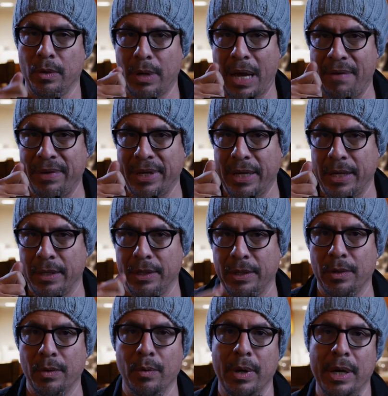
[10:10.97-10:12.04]
Having it,
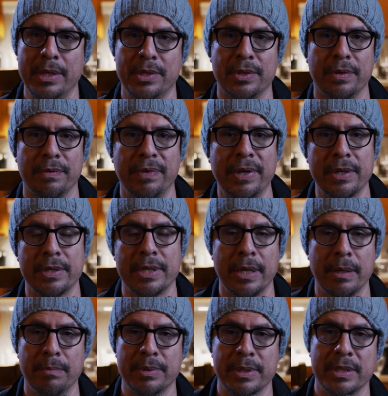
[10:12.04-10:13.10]
at your
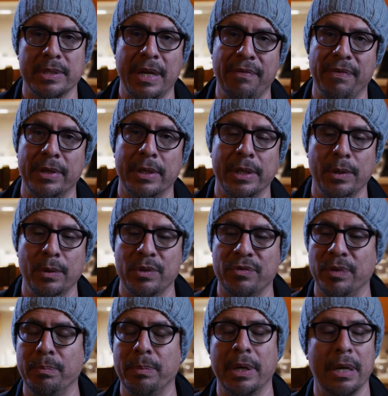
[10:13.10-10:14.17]
fingertips is definitely
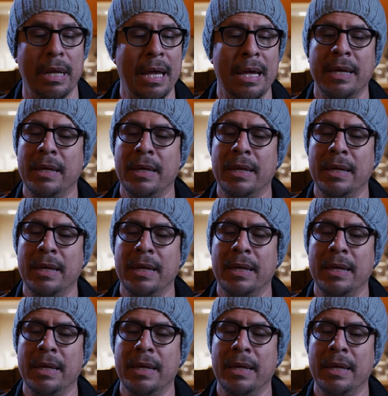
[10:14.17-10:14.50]
useful, but